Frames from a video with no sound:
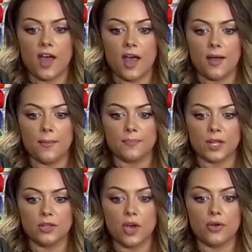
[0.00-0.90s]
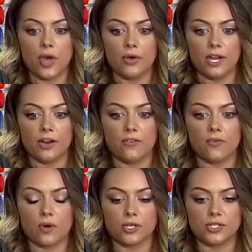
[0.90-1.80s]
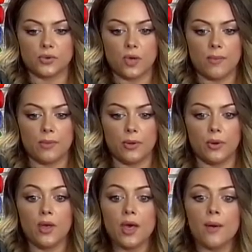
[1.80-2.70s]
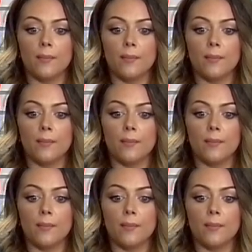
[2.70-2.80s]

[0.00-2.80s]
logo here for Soybu.